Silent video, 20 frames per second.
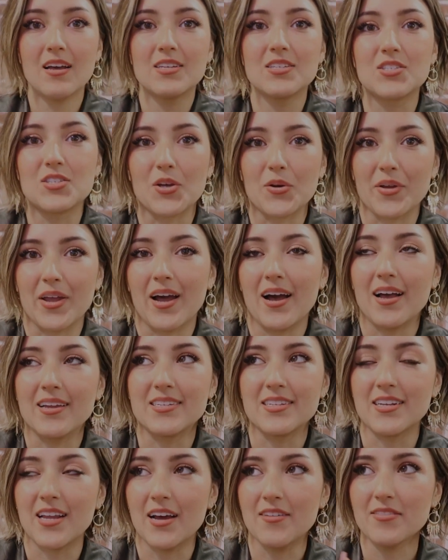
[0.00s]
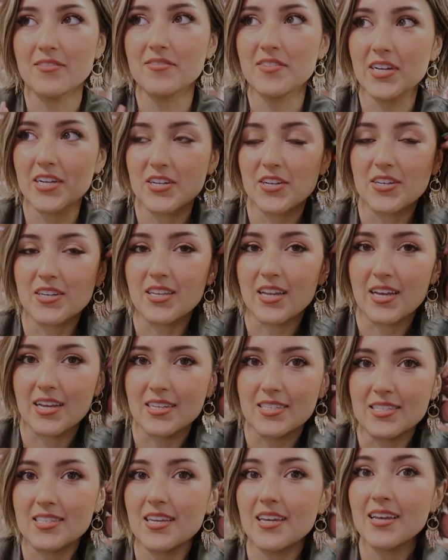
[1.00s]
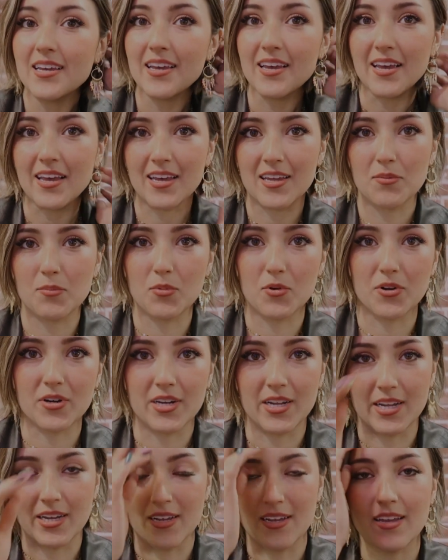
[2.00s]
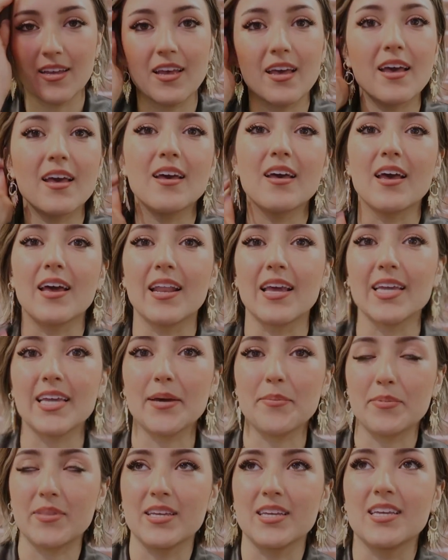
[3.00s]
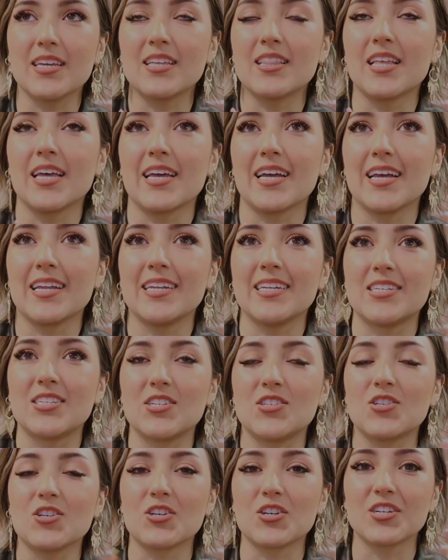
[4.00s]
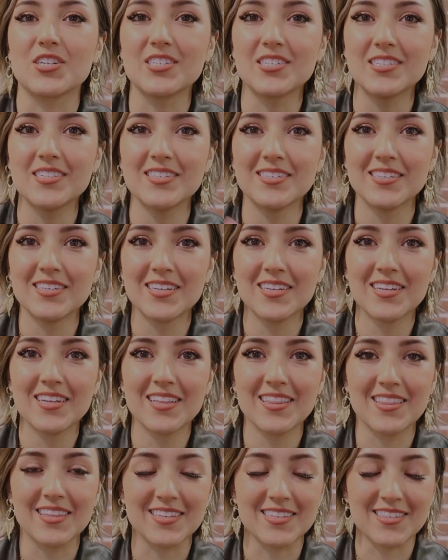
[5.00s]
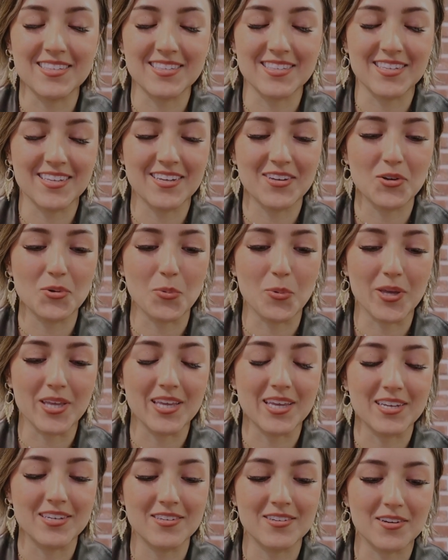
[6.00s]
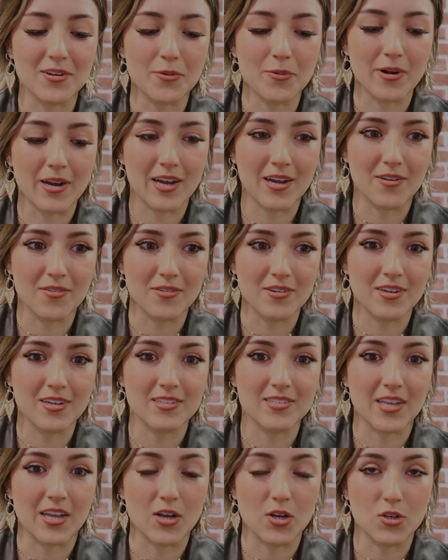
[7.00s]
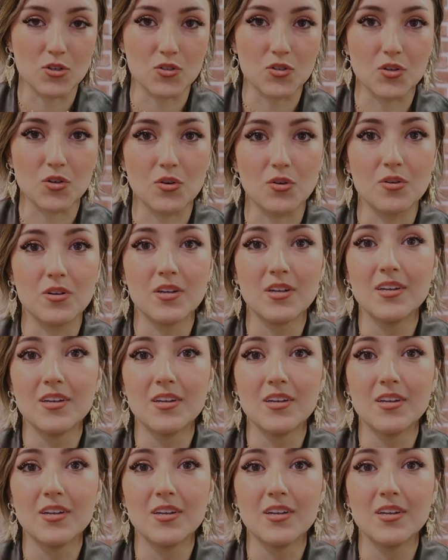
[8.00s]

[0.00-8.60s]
So yeah, I did not have a very good night and morning. And I kept thinking like I need to turn this weekend around because I also